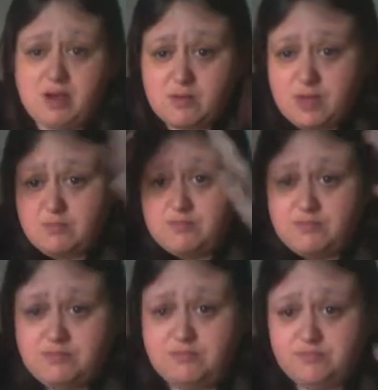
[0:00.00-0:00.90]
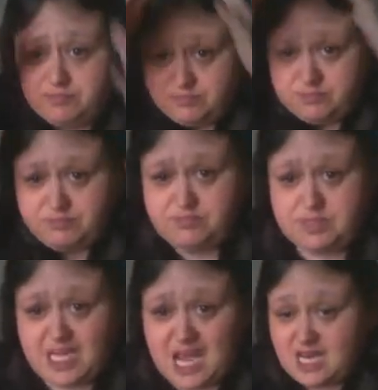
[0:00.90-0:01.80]
a wee
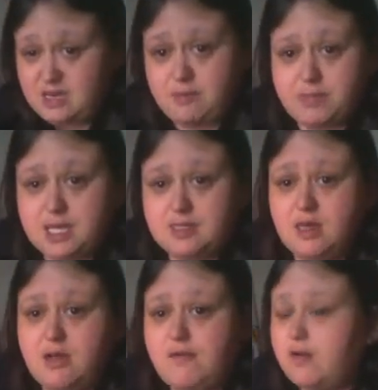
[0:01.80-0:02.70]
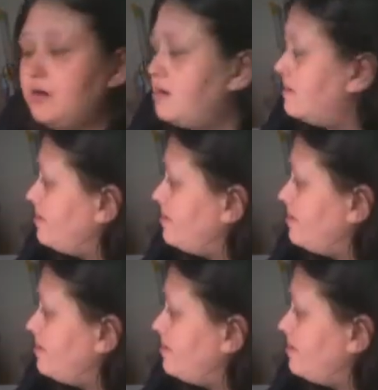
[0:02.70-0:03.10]
tent basically for her.